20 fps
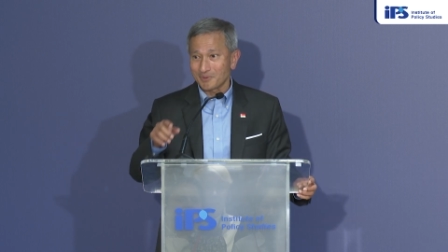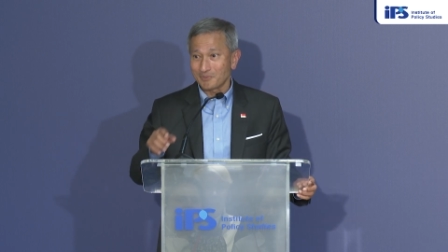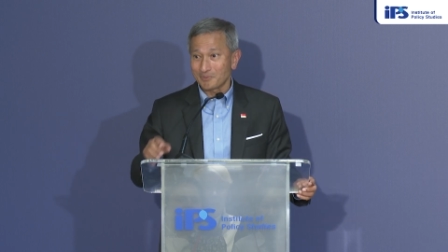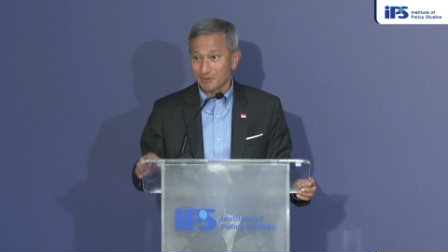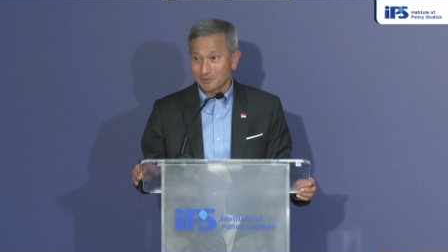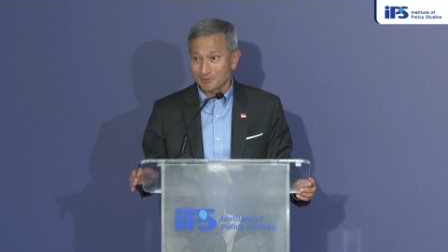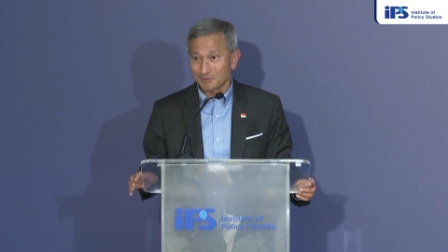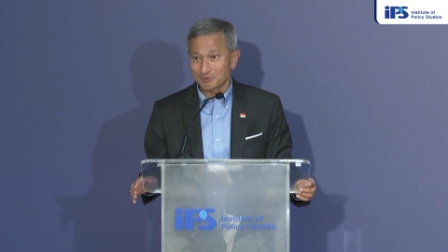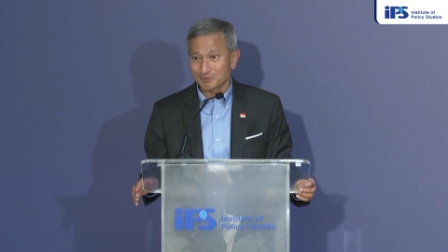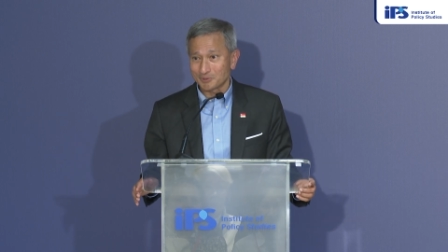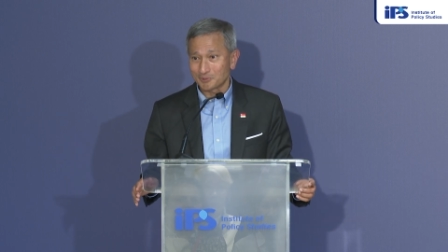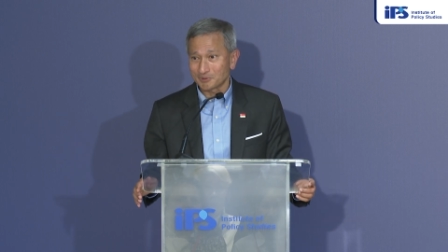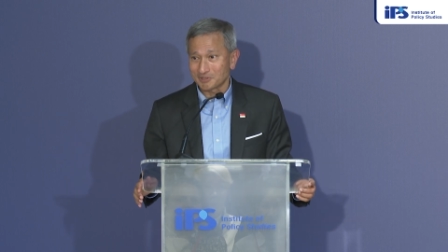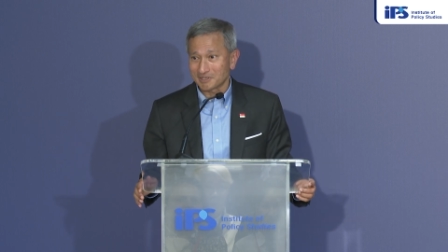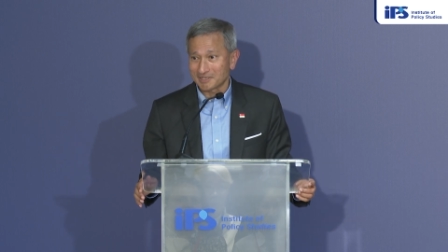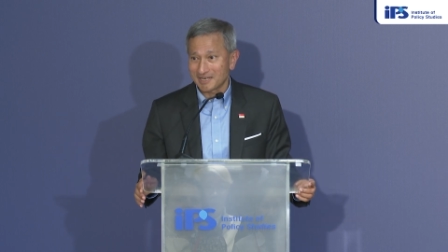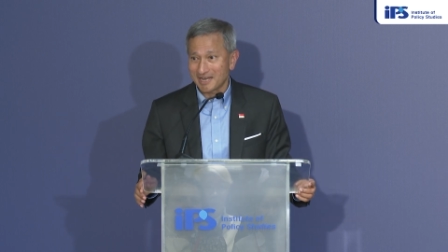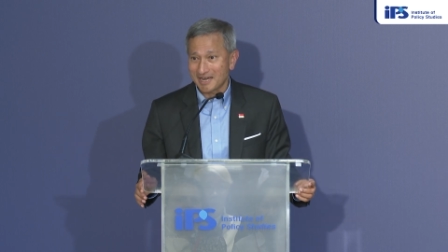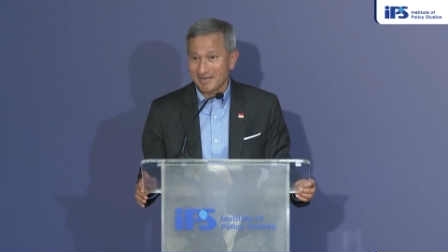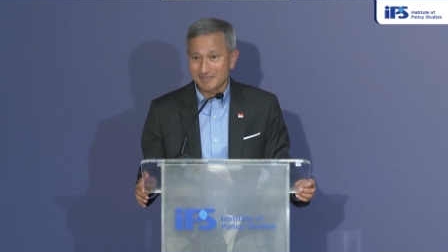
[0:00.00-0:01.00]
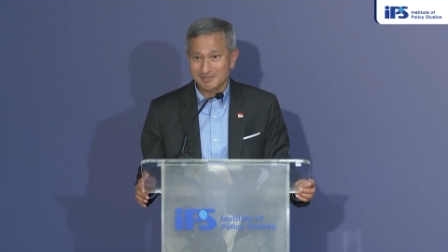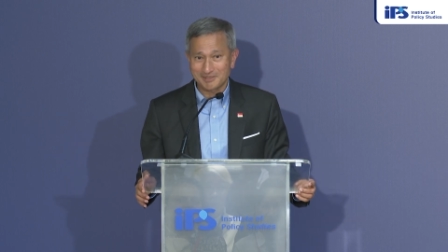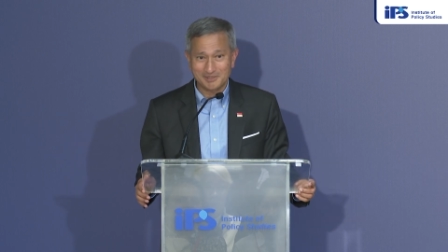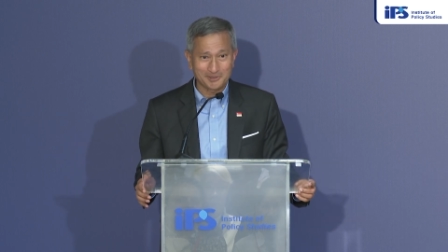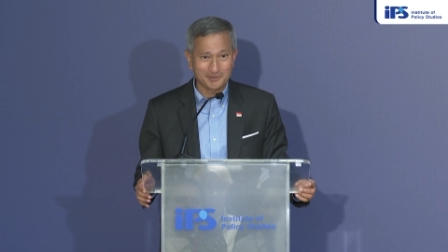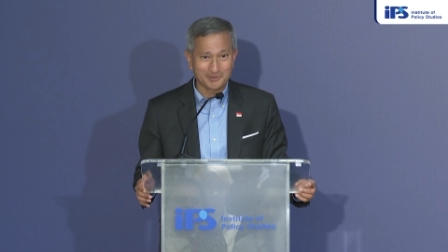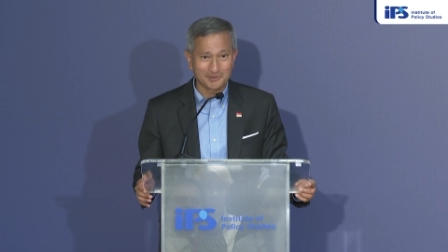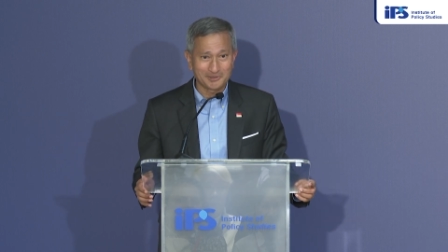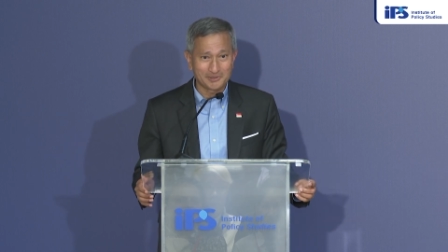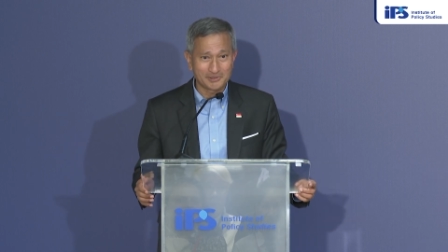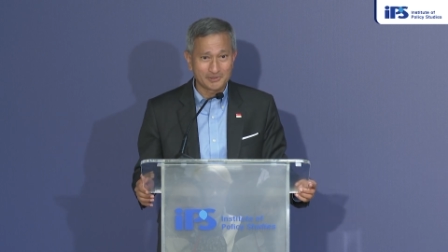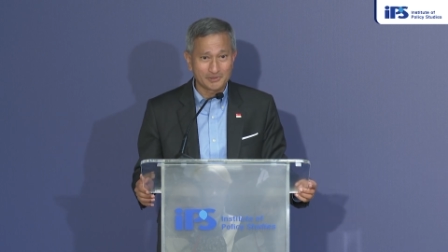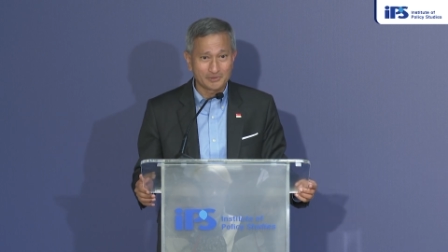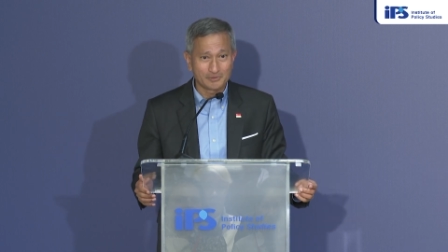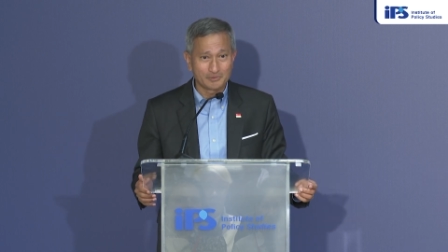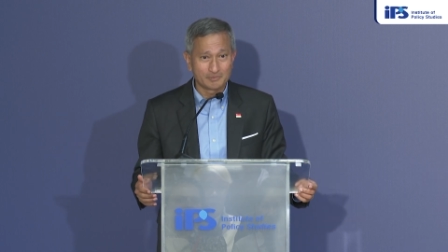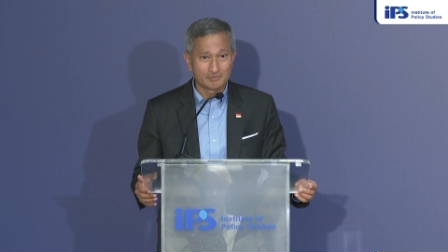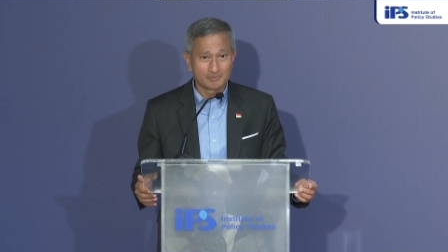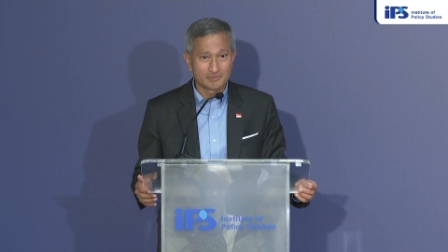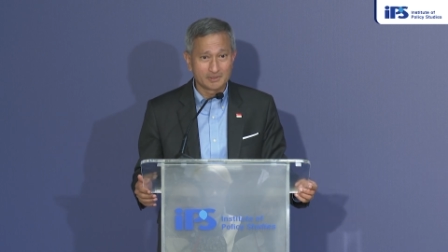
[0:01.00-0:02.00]
we could socialize and
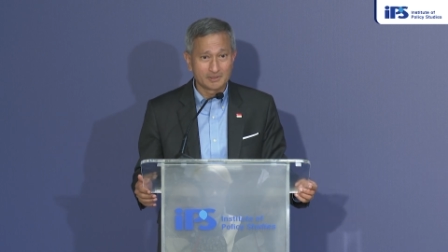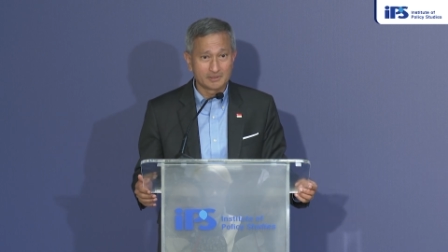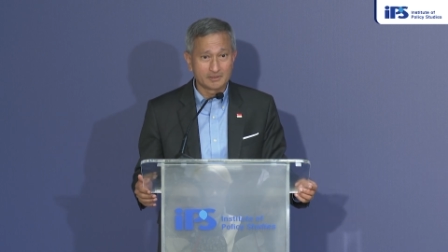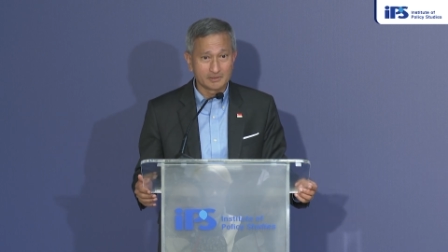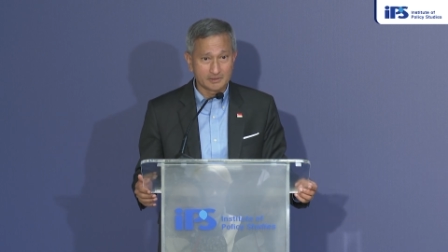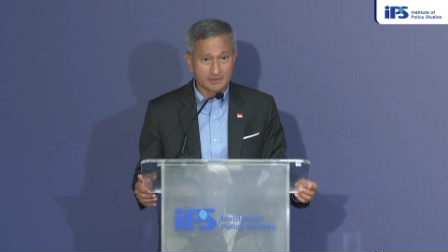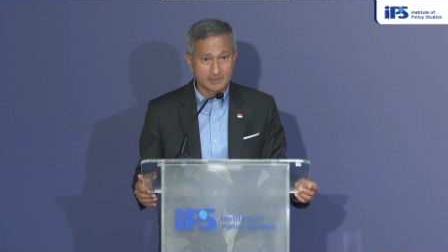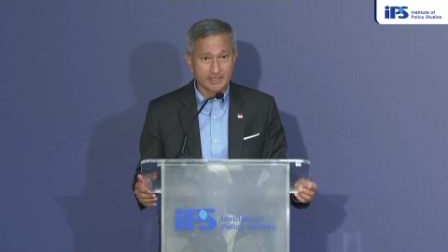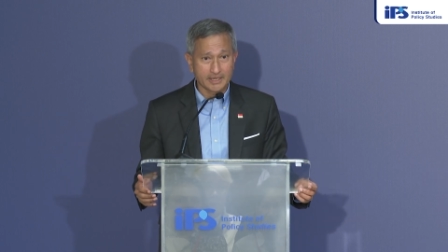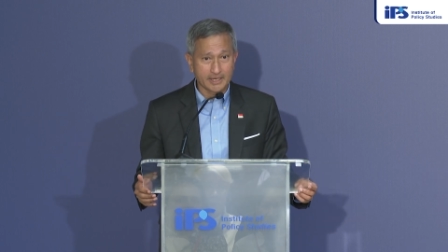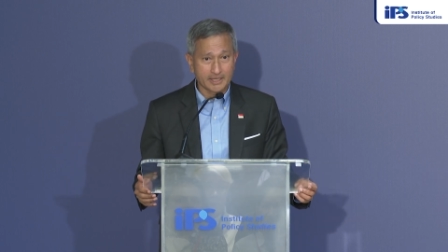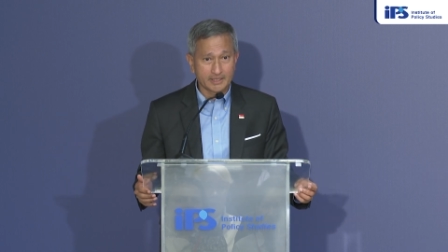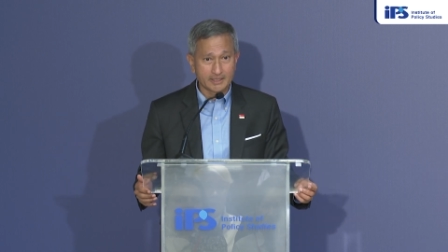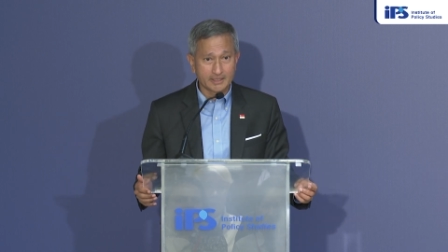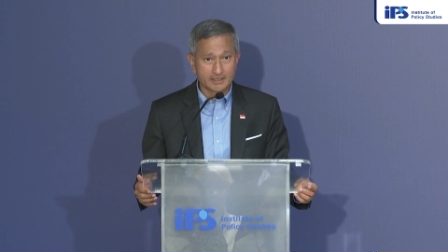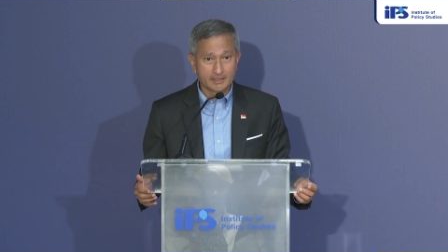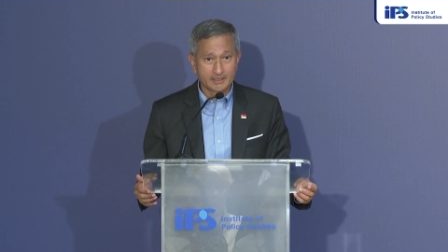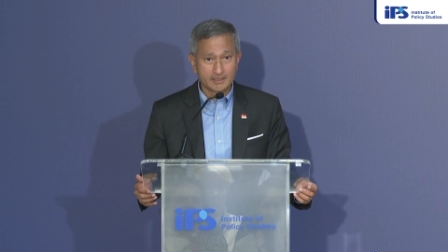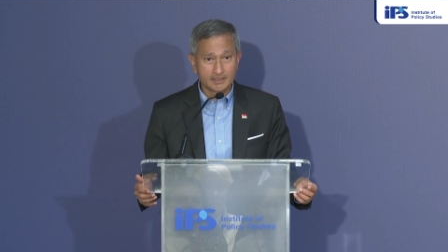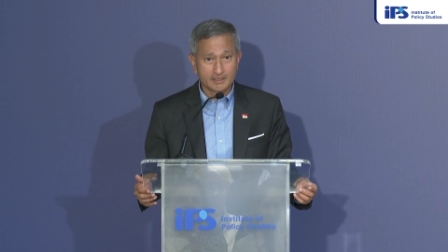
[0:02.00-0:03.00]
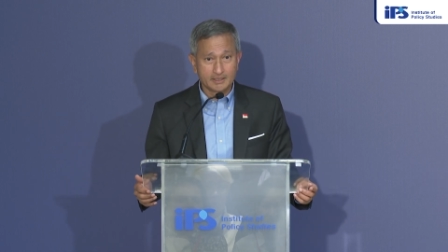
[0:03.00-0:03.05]
consume together.